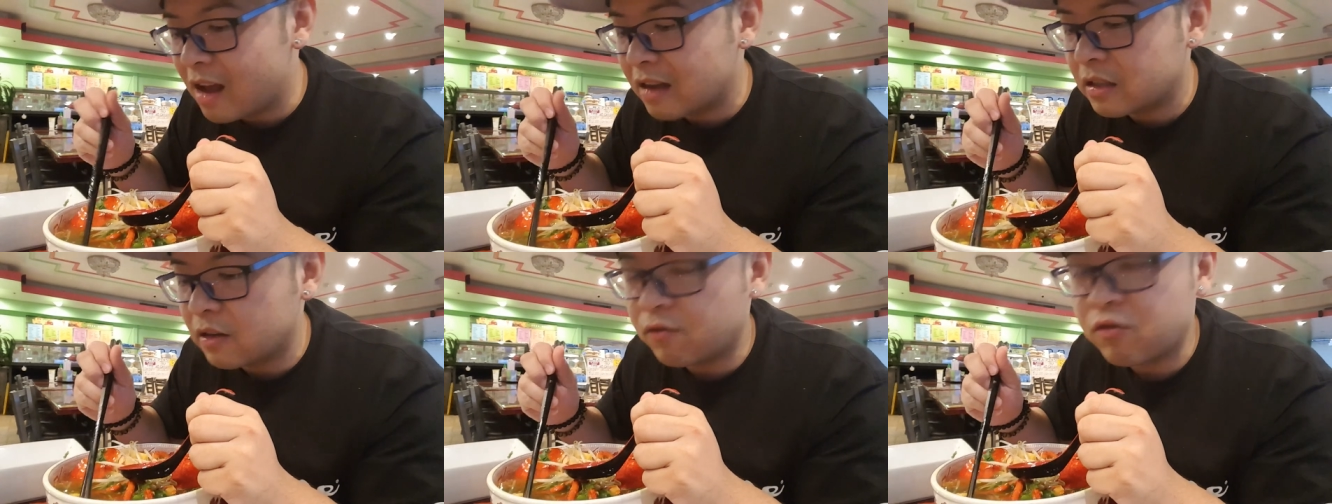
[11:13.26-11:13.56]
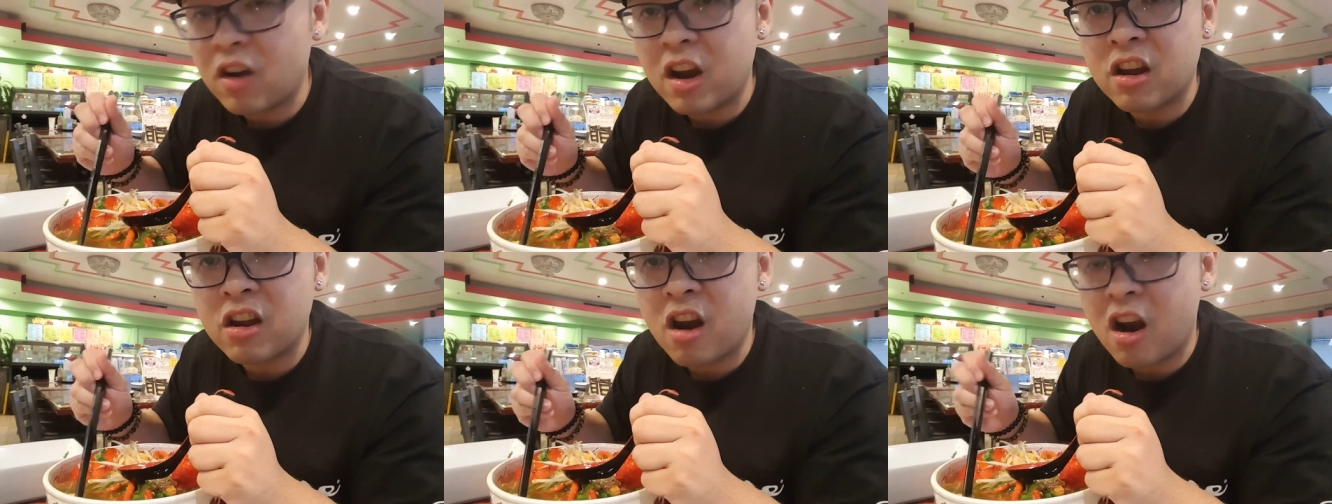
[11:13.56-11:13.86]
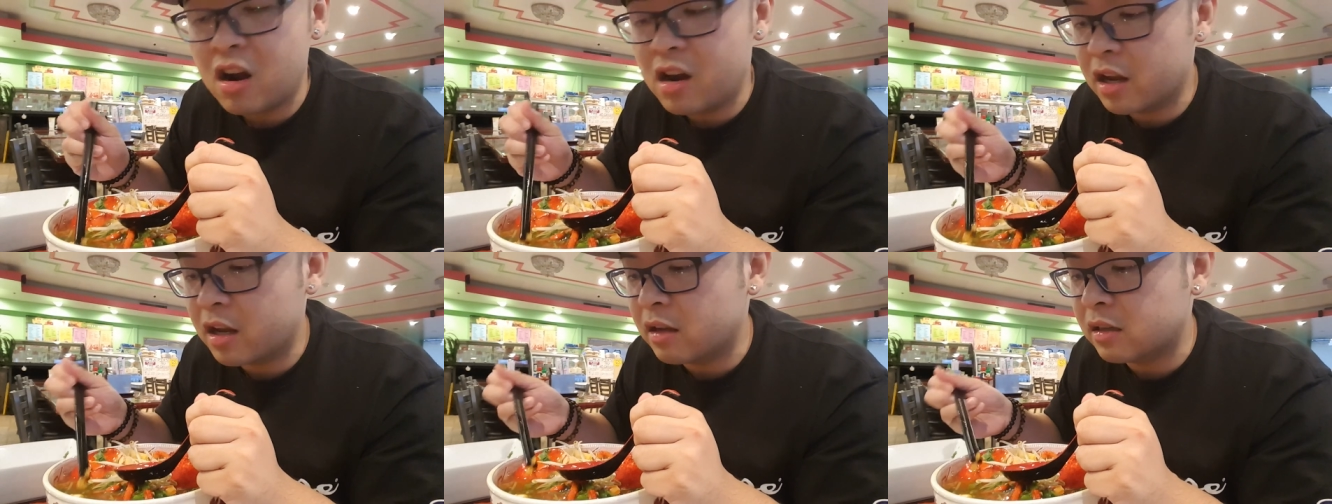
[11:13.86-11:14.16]
Lots of fried
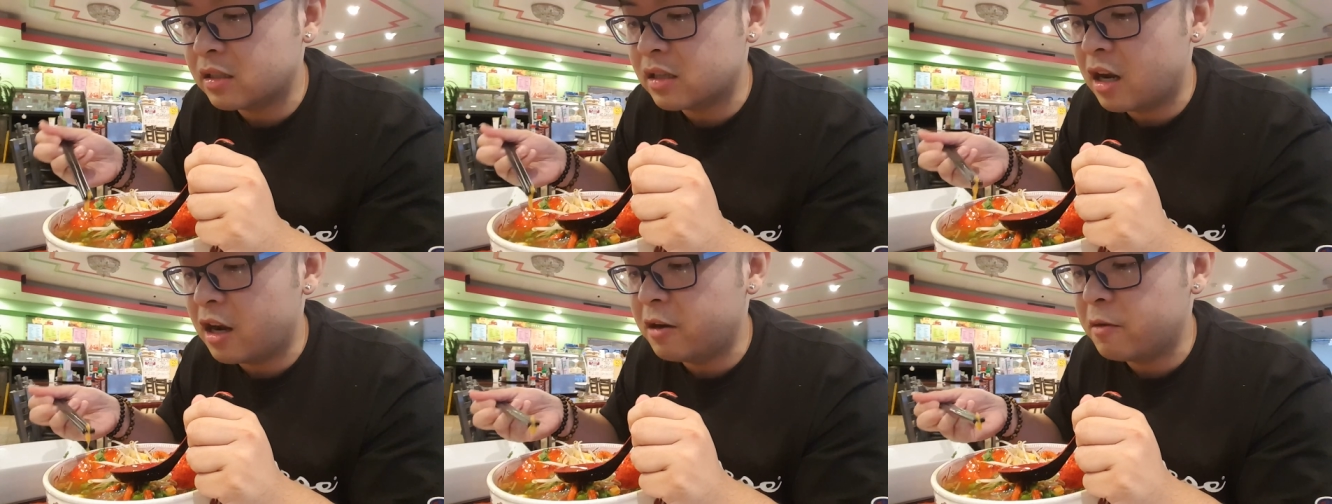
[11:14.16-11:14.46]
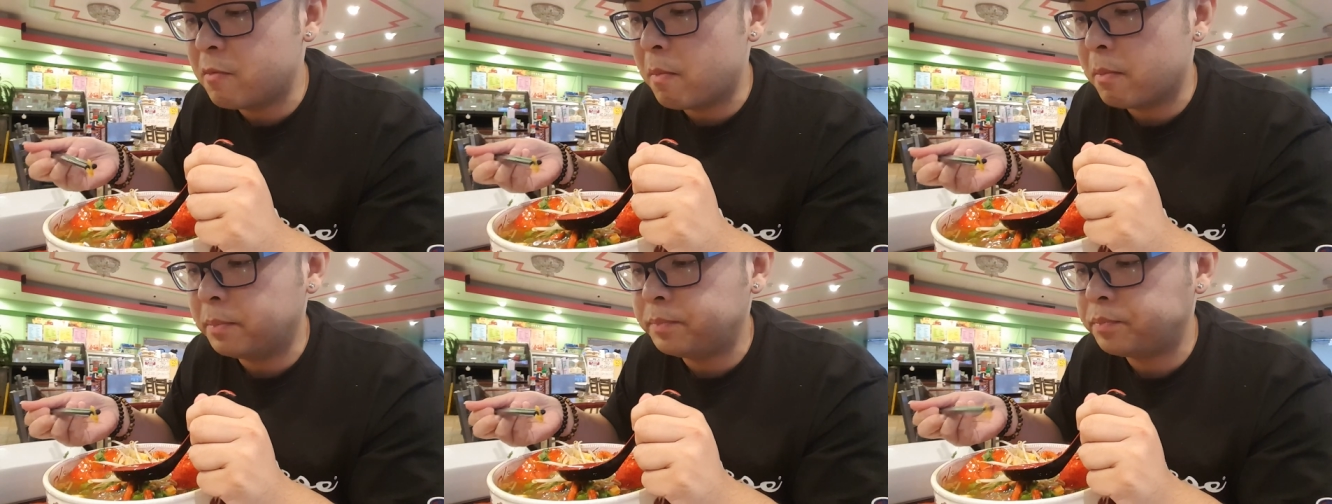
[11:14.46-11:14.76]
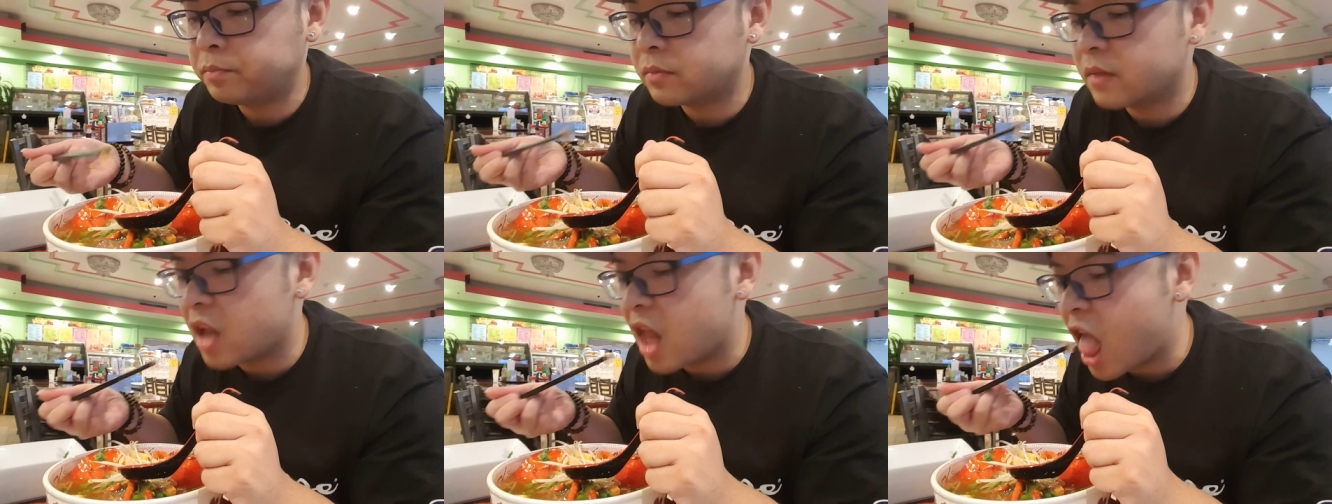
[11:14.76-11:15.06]
garlic inside.
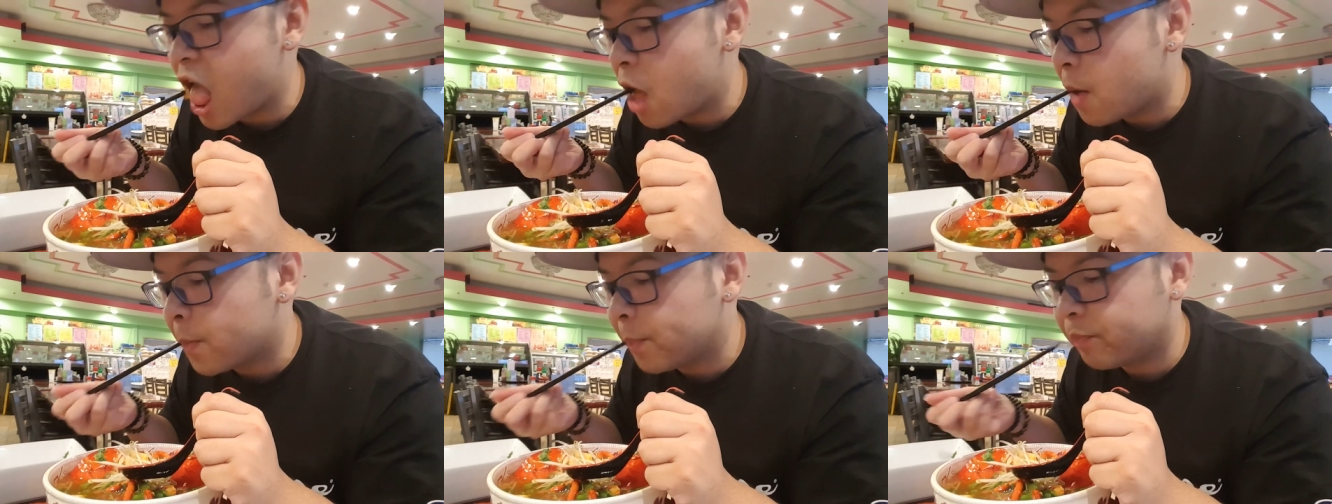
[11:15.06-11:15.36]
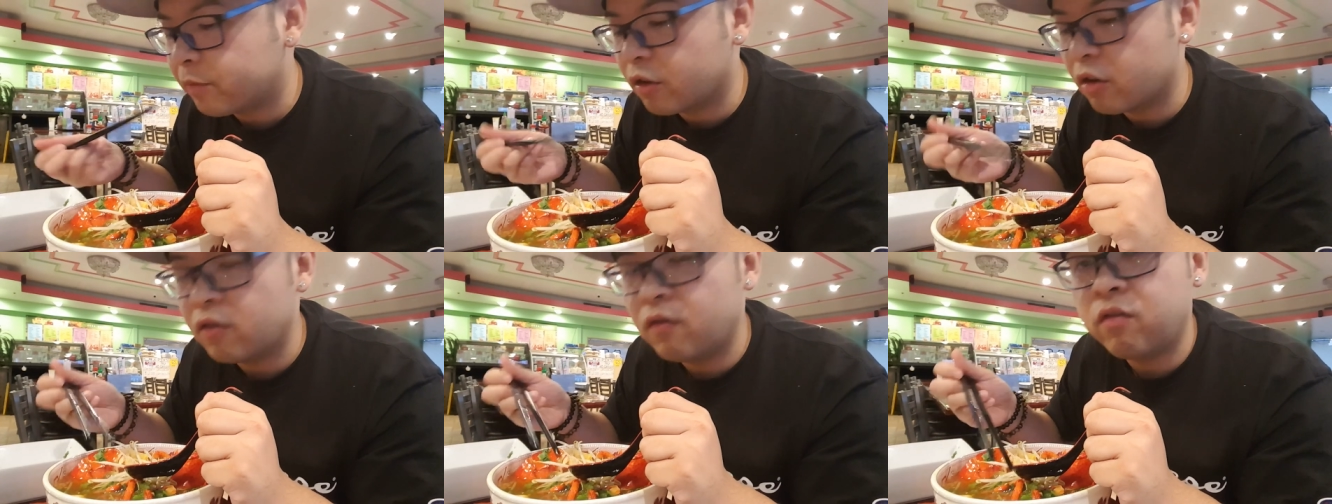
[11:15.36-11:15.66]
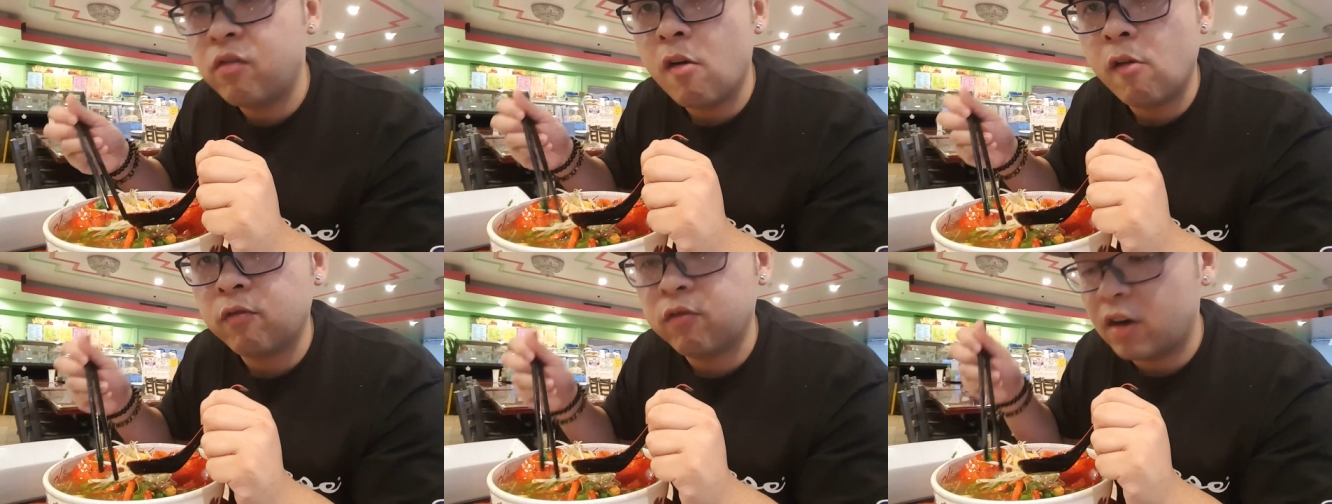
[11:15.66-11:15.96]

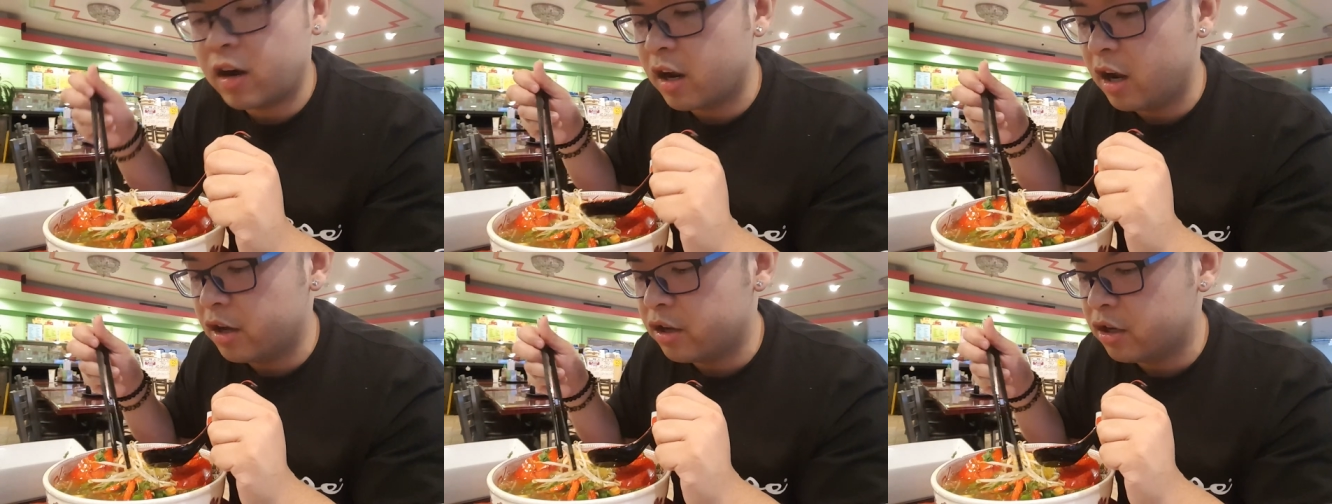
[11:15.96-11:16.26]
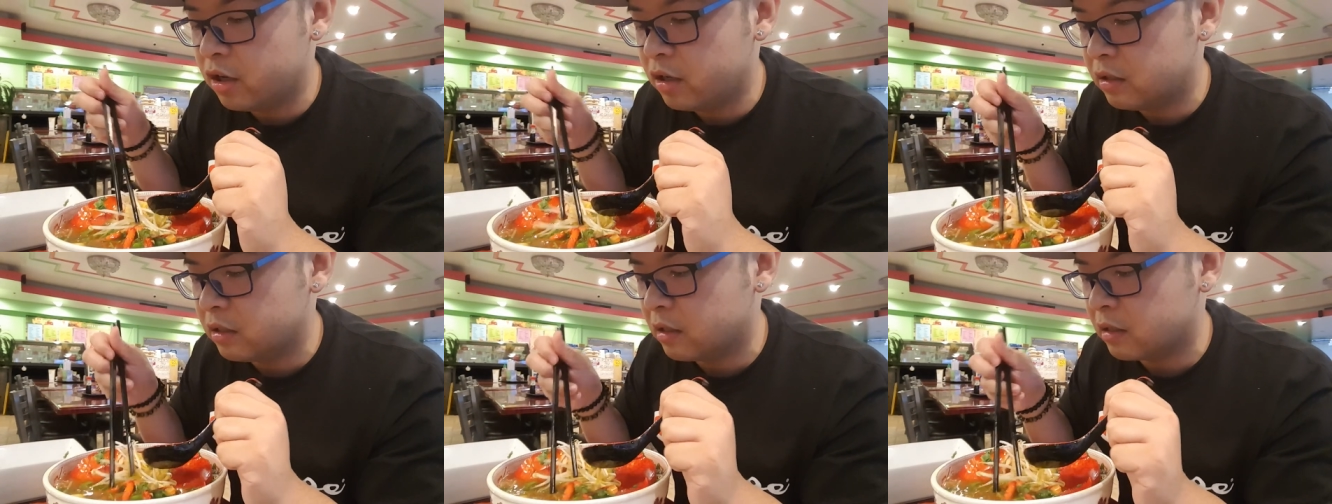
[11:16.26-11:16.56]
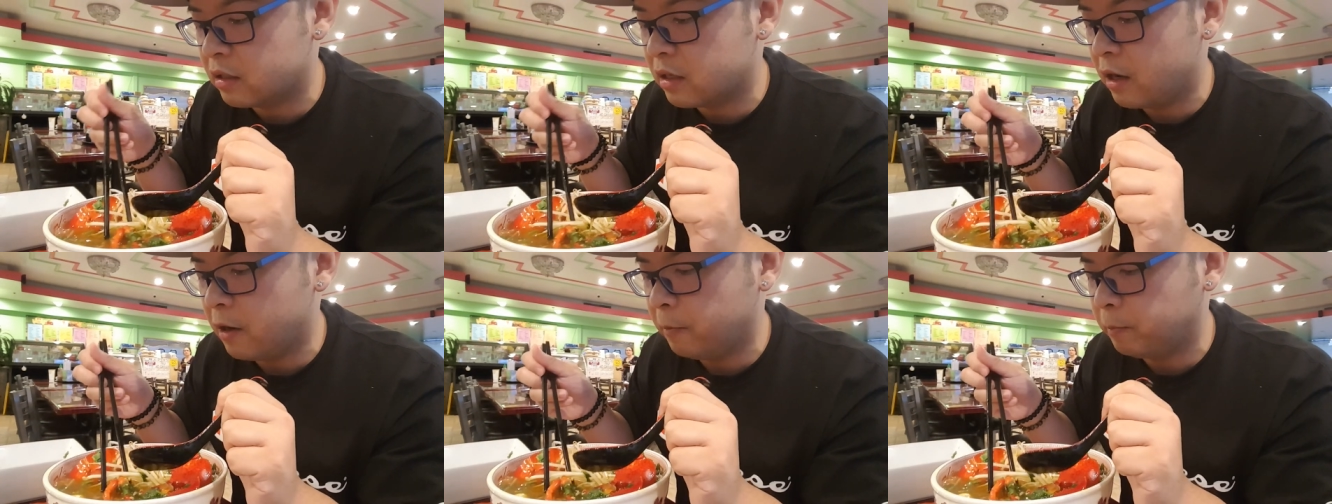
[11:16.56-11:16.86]
Fried onions
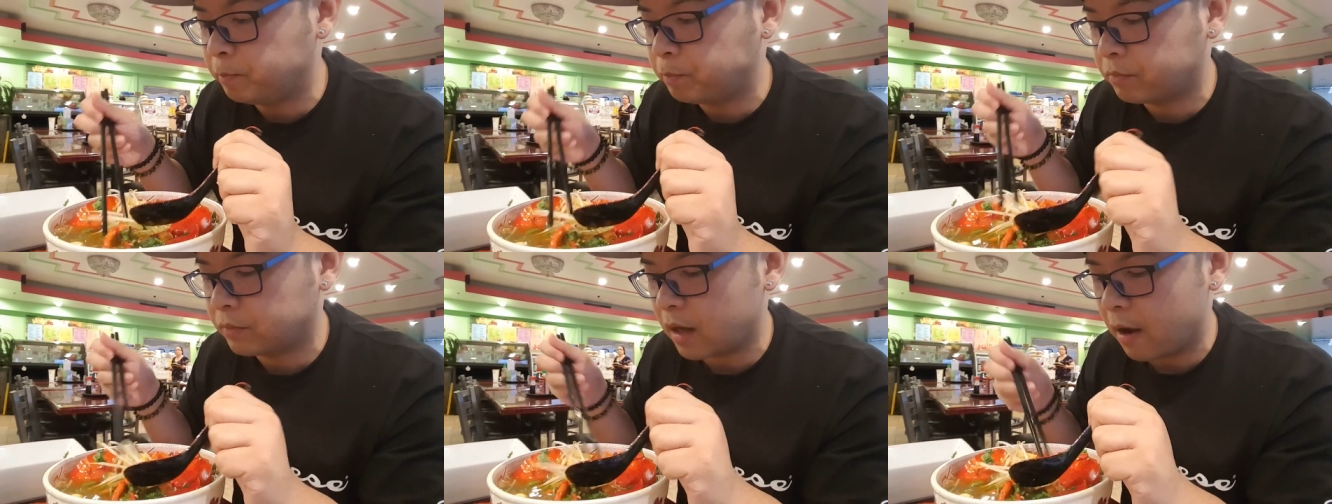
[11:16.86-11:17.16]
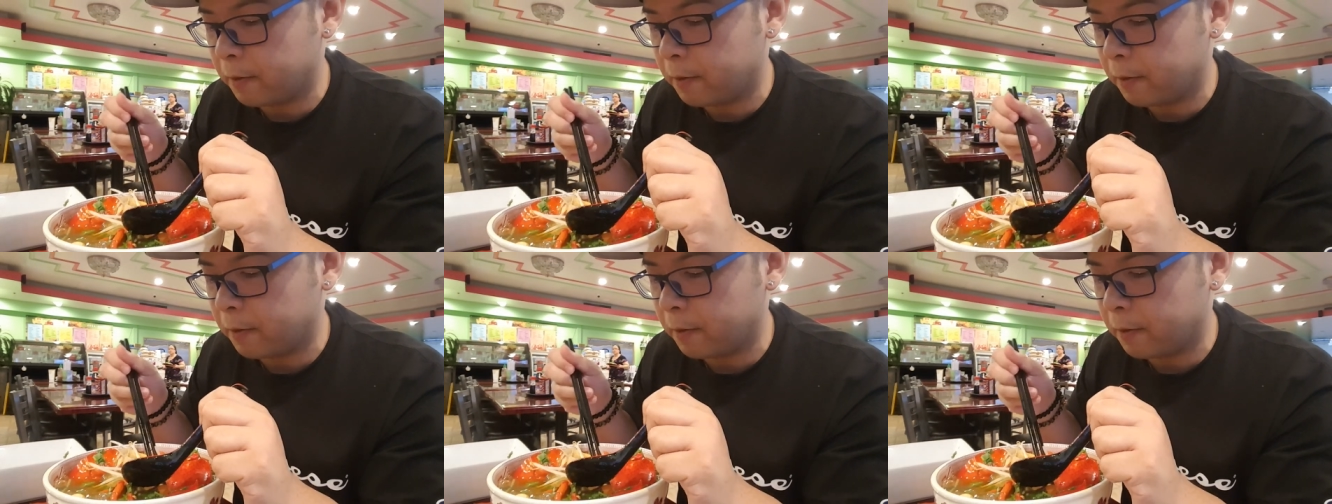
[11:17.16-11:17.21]
inside.